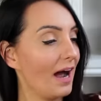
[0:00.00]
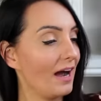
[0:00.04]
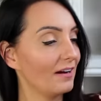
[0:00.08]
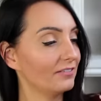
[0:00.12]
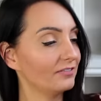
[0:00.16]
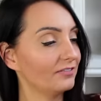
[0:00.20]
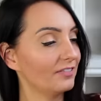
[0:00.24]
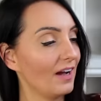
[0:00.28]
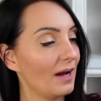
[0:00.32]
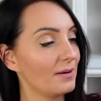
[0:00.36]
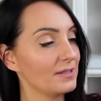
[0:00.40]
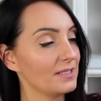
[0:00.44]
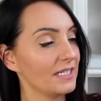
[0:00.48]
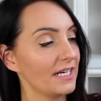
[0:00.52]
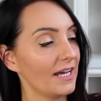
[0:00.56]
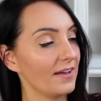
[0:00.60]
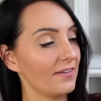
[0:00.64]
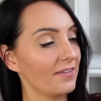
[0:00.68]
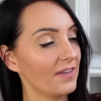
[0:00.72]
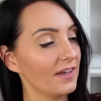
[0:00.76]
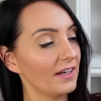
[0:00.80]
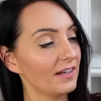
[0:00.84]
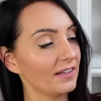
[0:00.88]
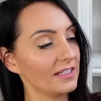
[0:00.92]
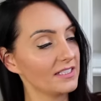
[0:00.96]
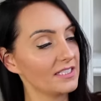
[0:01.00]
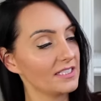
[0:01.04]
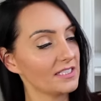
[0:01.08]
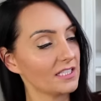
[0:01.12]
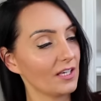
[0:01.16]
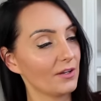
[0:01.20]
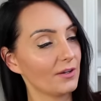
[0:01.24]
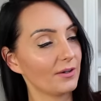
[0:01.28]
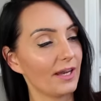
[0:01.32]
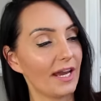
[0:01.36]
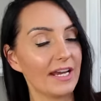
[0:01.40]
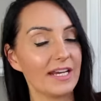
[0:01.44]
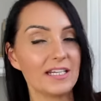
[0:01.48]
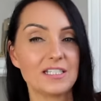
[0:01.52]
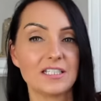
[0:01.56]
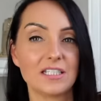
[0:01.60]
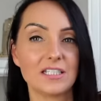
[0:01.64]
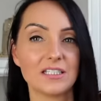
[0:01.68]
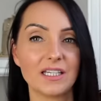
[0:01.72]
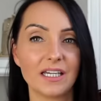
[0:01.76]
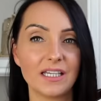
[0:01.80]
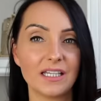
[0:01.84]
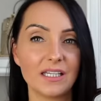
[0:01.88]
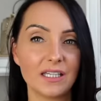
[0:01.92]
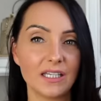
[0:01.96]
have found it. I think this is
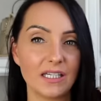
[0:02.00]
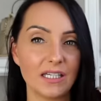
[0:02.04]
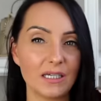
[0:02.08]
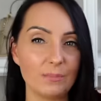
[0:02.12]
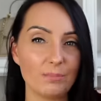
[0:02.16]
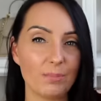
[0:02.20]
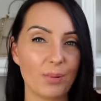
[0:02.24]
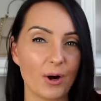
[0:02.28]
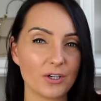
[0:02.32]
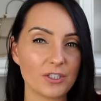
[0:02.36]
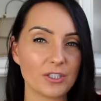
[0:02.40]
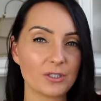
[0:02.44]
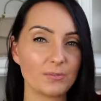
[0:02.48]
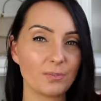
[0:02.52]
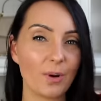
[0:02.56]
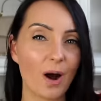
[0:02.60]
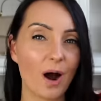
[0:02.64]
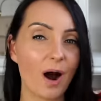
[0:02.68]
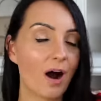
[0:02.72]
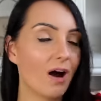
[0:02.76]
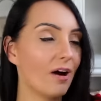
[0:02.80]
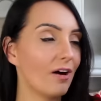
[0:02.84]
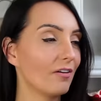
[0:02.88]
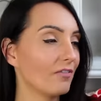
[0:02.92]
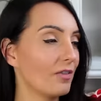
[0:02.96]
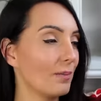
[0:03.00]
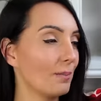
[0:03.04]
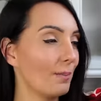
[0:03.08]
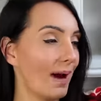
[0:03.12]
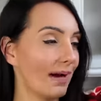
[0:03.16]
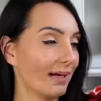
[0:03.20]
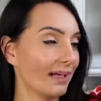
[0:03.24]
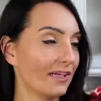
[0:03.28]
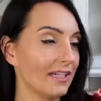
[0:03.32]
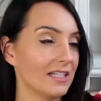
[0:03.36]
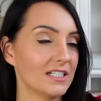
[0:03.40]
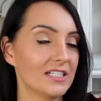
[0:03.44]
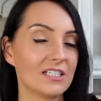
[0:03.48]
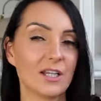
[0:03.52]
located in the bottom part of the bag here.